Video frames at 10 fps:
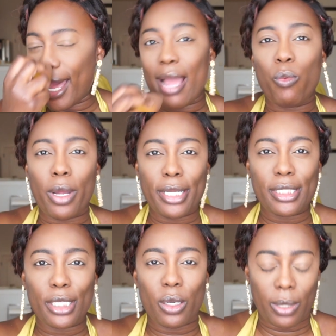I wanted
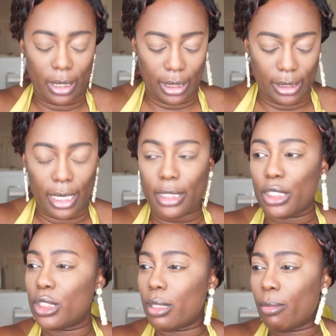to quickly take
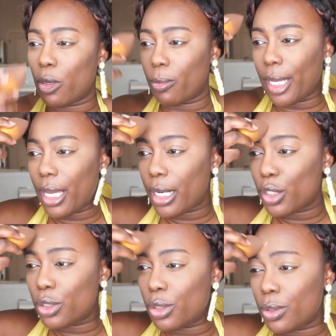just a moment
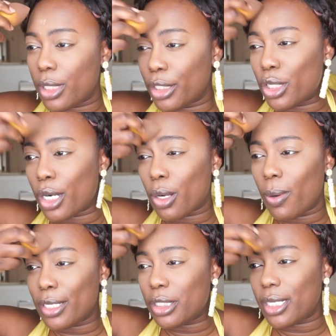to touch on a
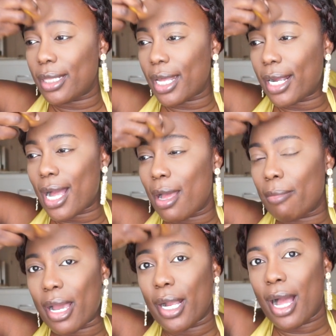question that I got in
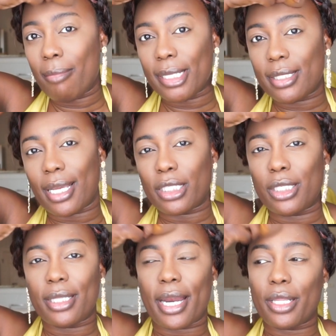my comment
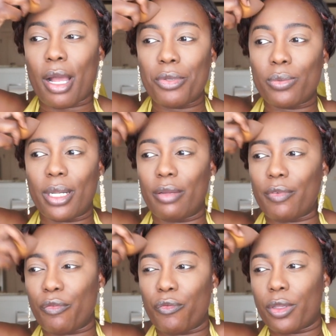section that I thought was
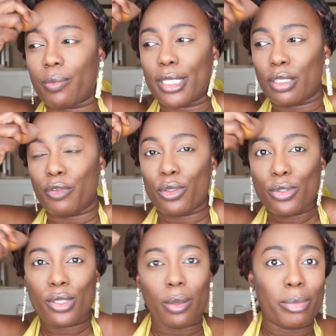relevant for the rest of you,
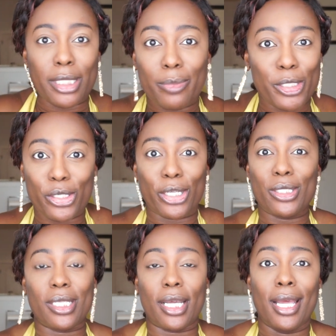so please be sure
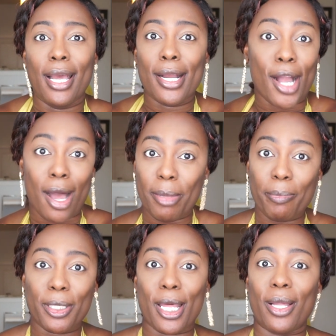to comment
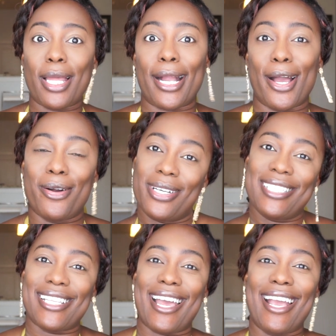below like I
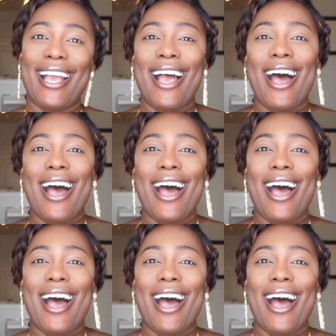always say.